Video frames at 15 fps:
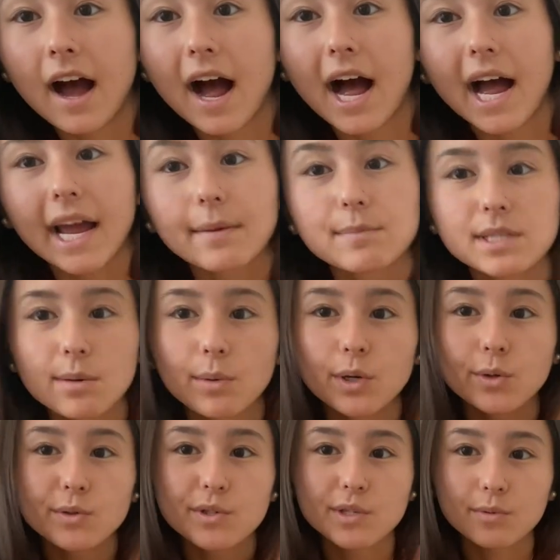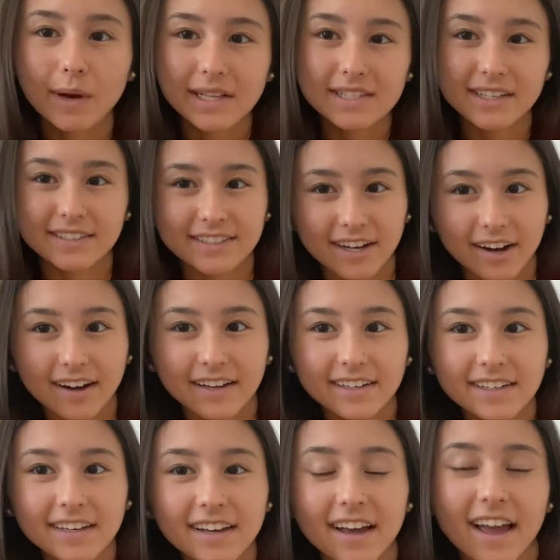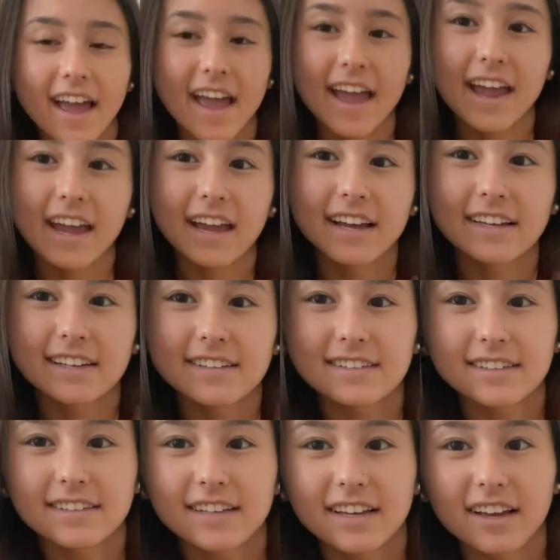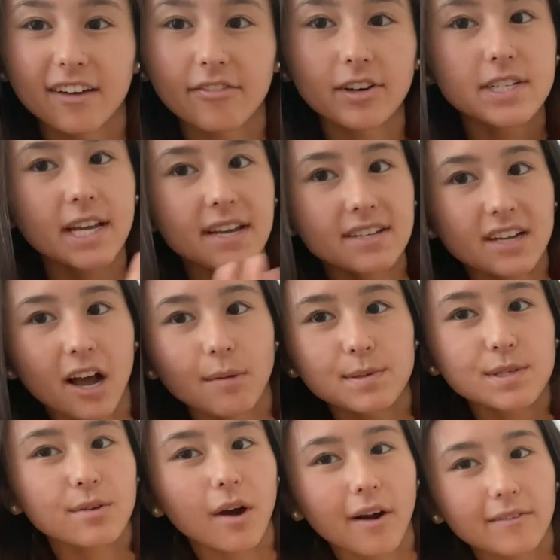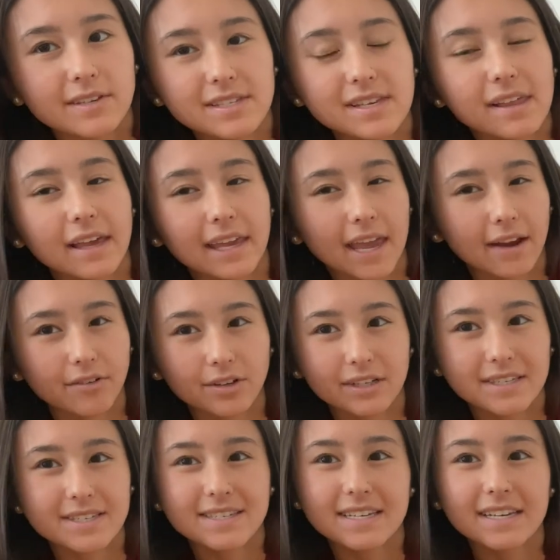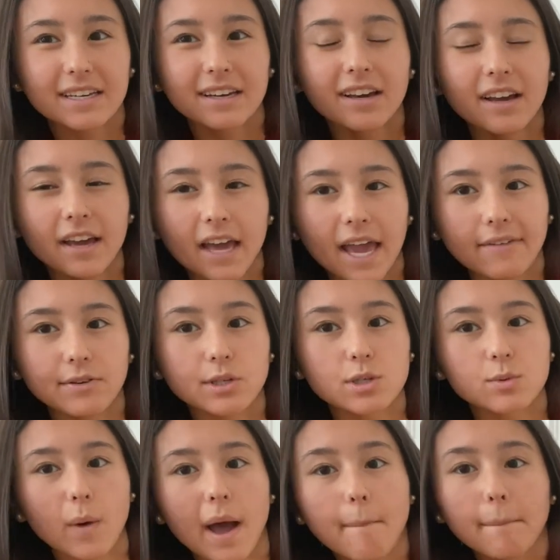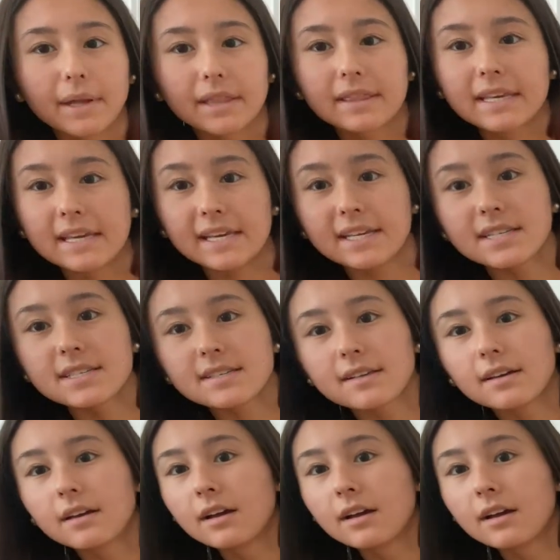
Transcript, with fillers: I'm someone who sweats a ton and for tank tops, you obviously like can't really see if you sweat, but these